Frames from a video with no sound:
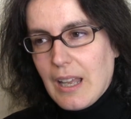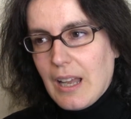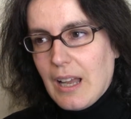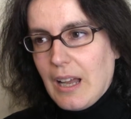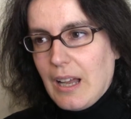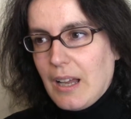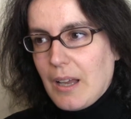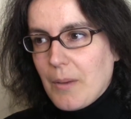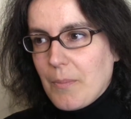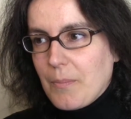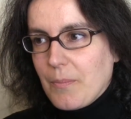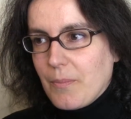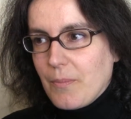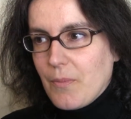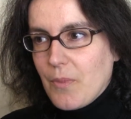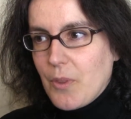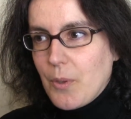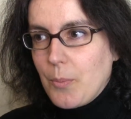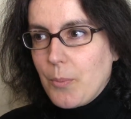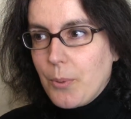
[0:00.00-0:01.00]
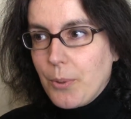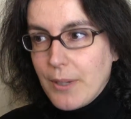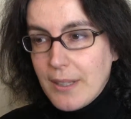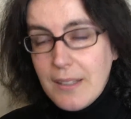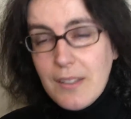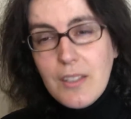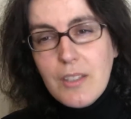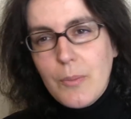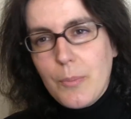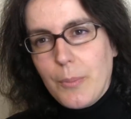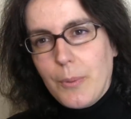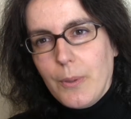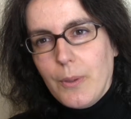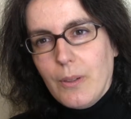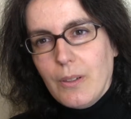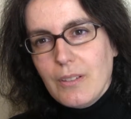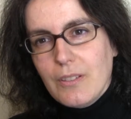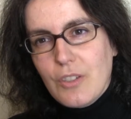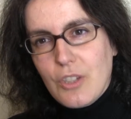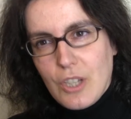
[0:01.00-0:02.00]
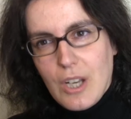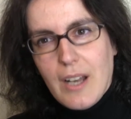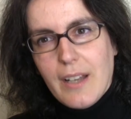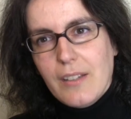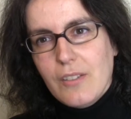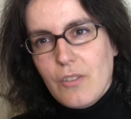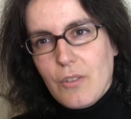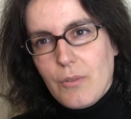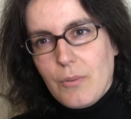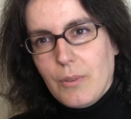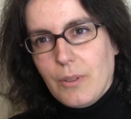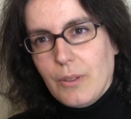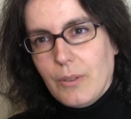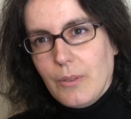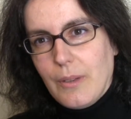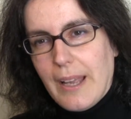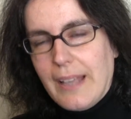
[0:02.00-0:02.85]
the principle shines through.